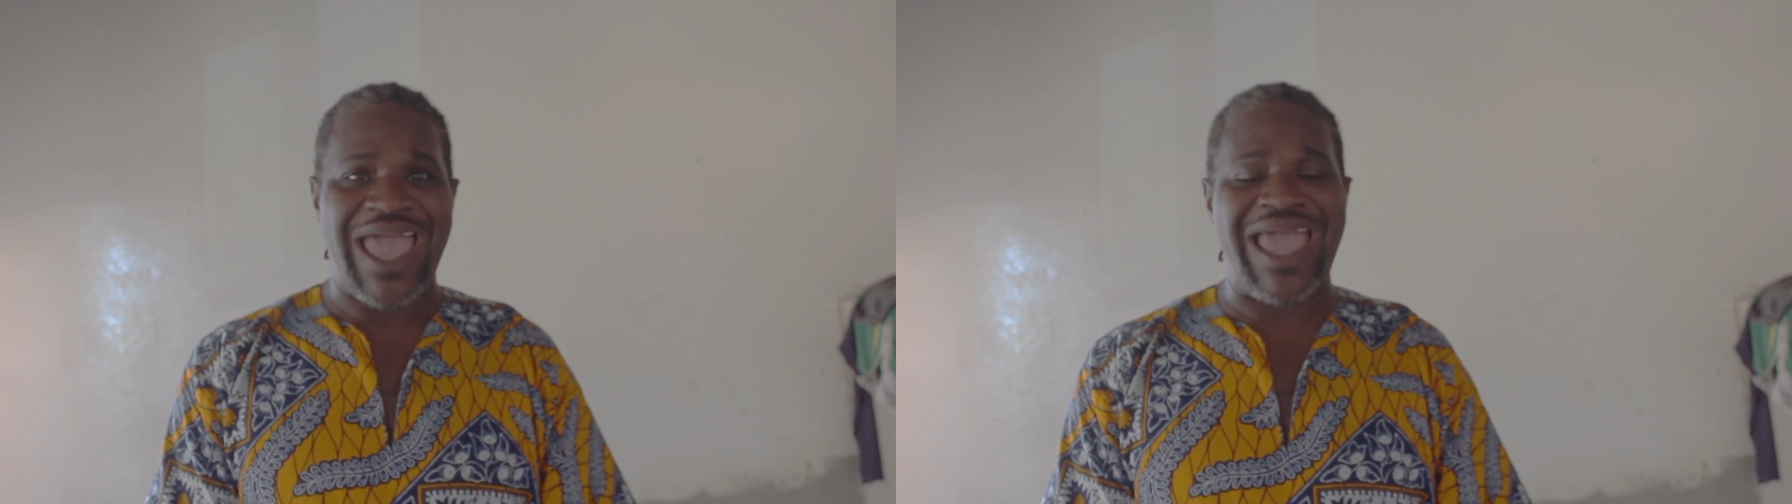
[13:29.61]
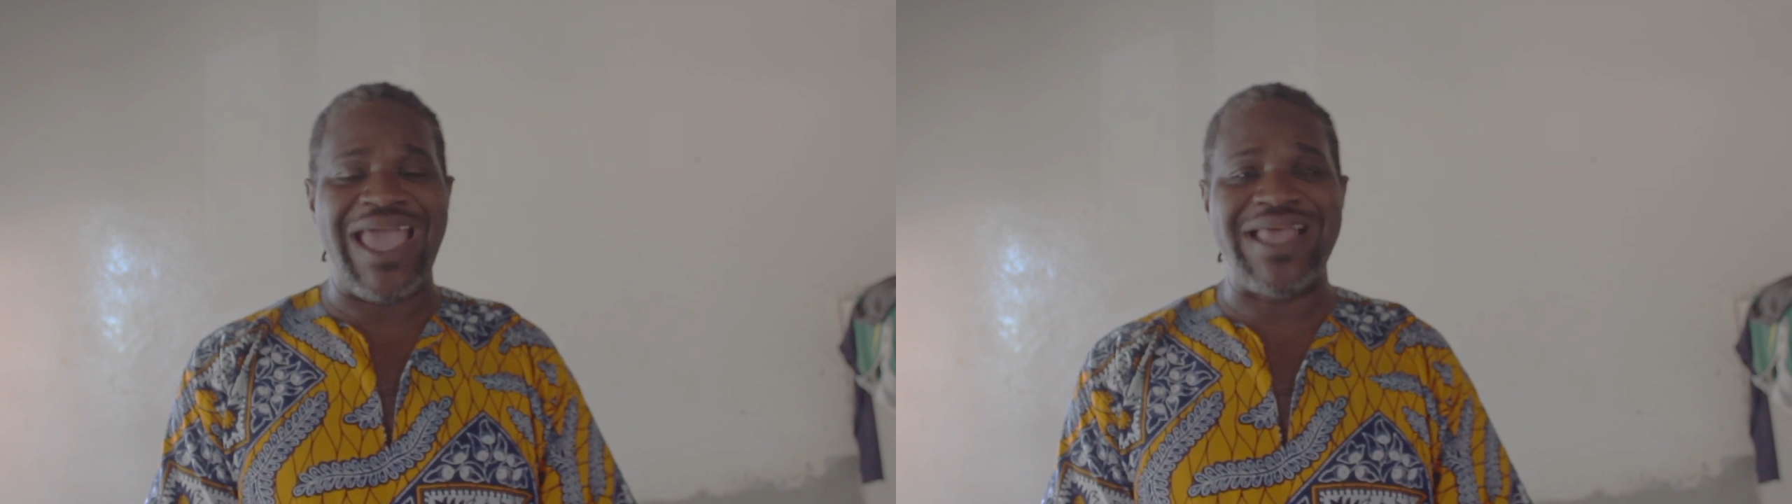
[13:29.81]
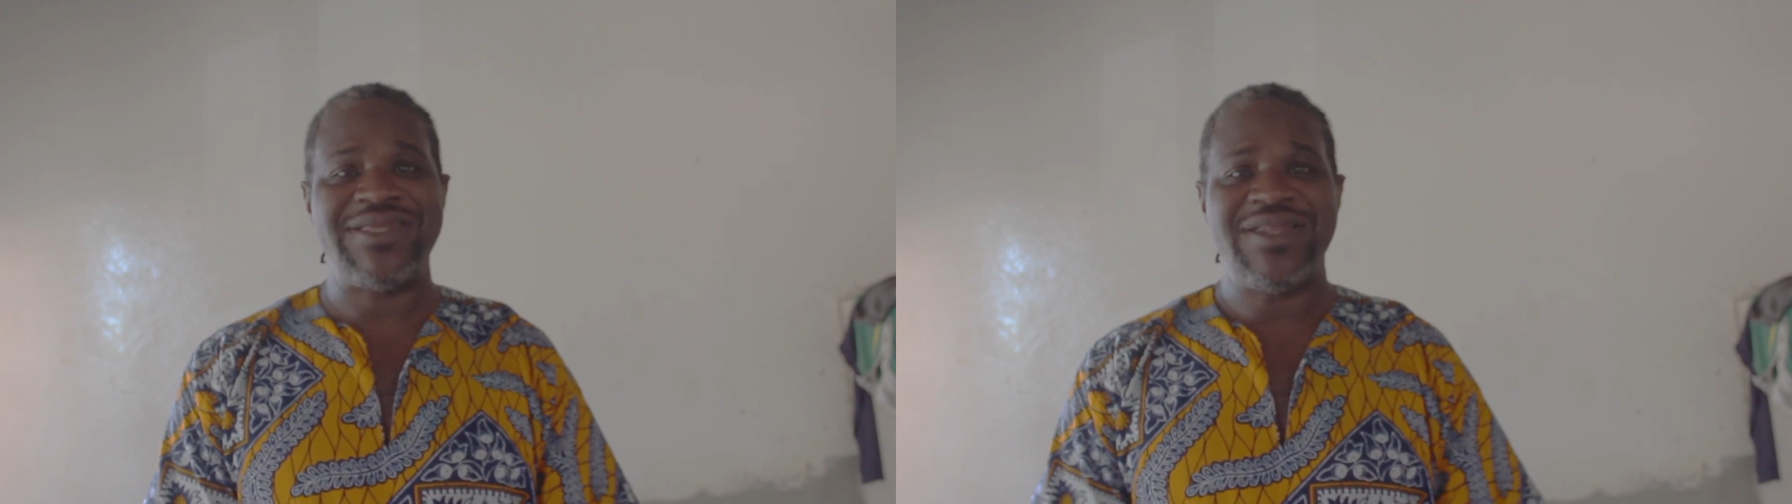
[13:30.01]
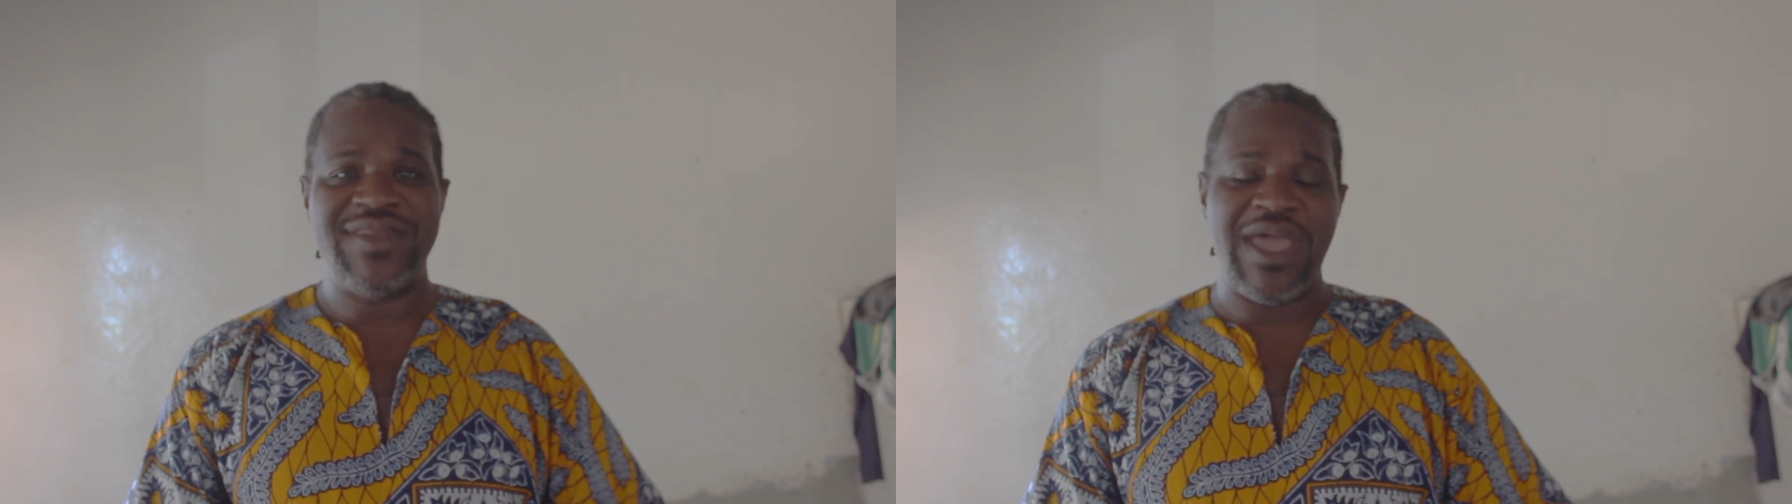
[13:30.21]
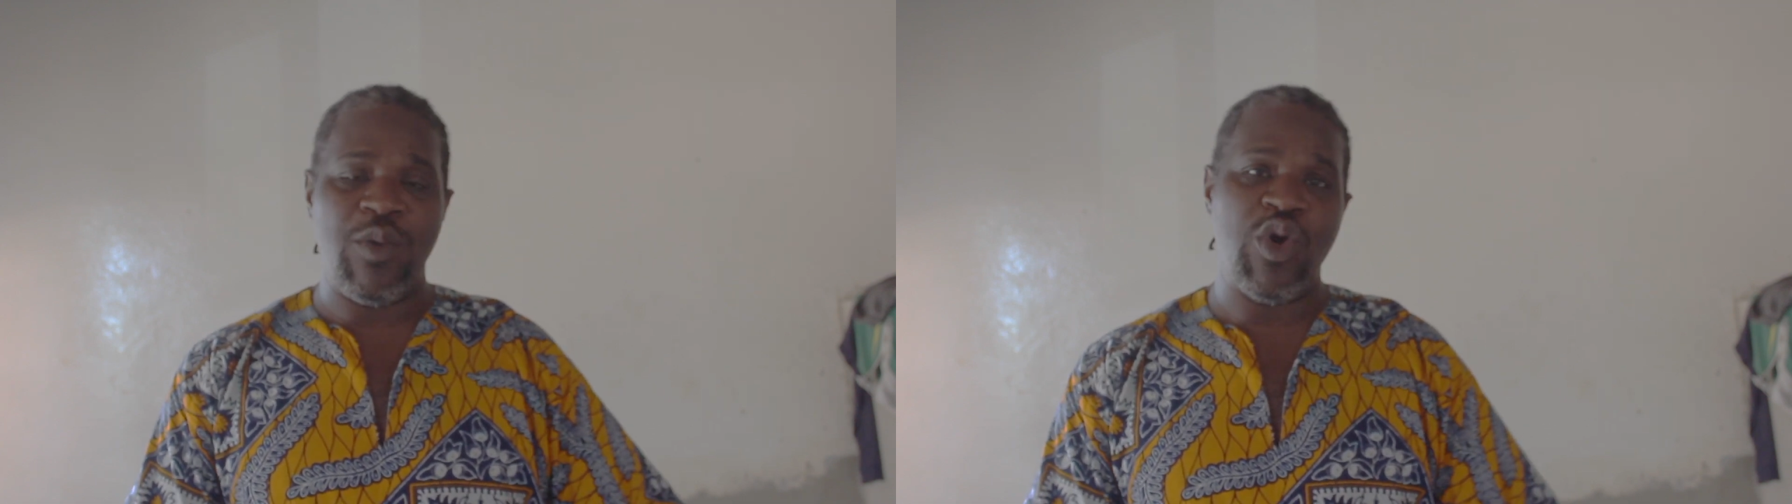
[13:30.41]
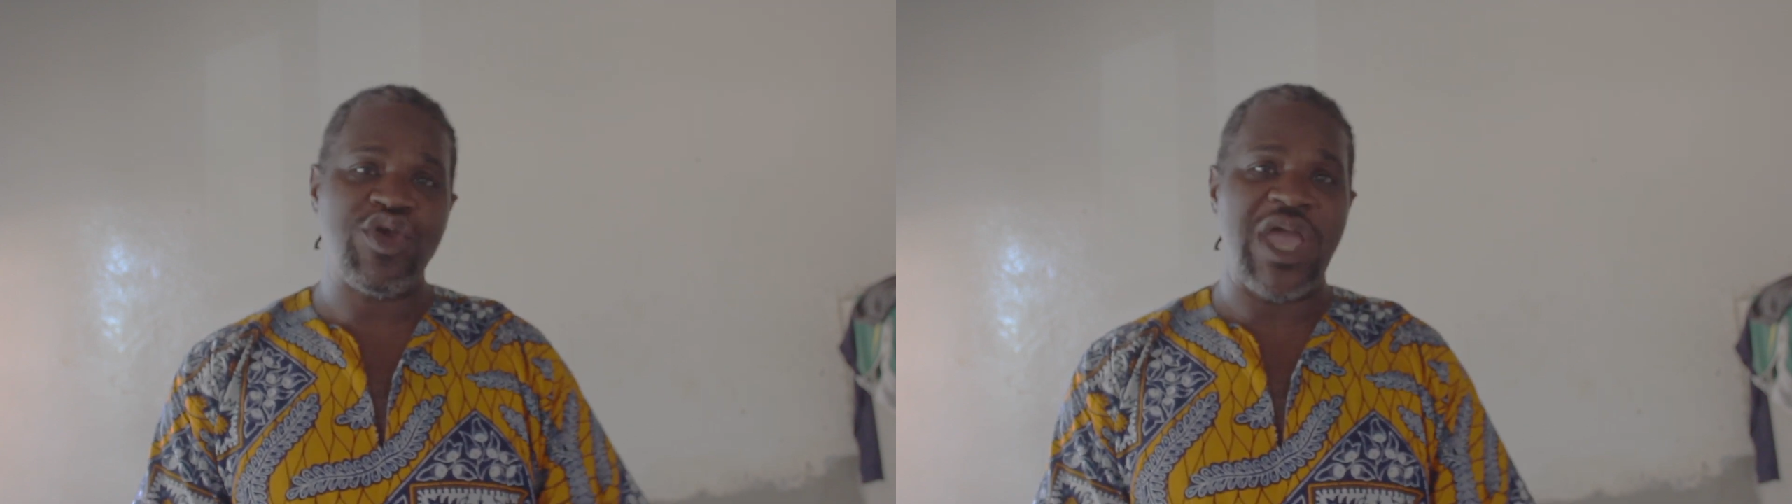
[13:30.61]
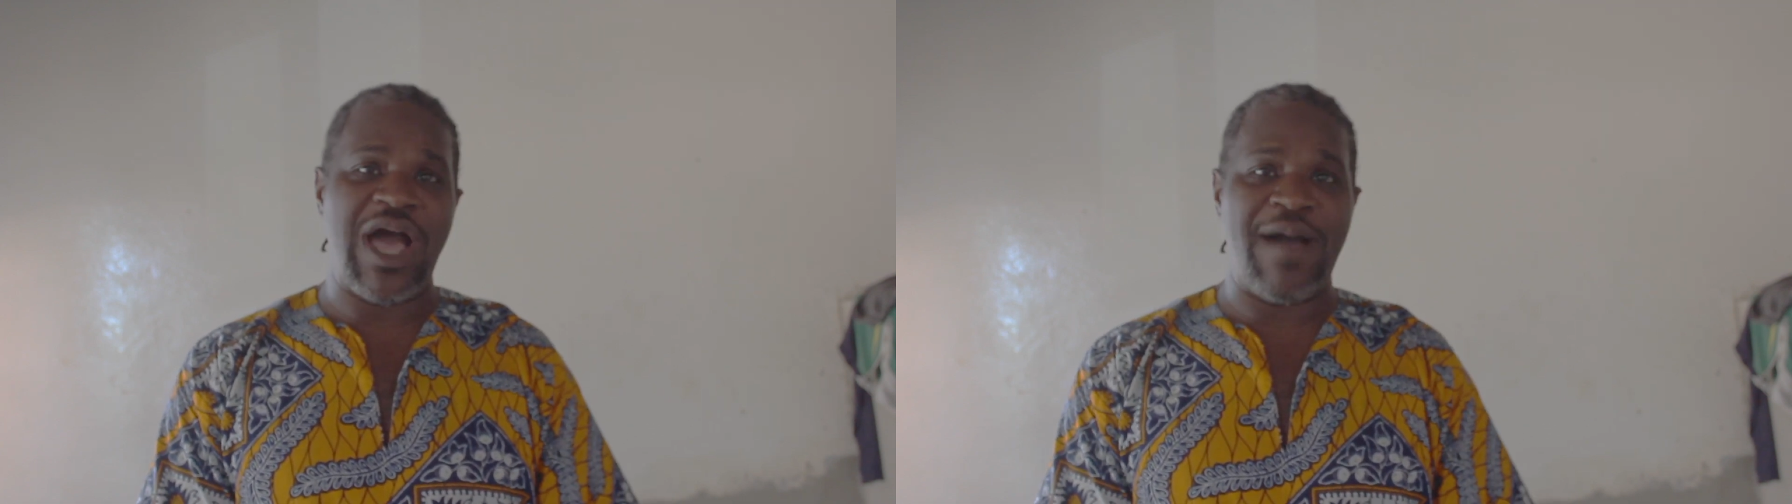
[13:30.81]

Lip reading: and networking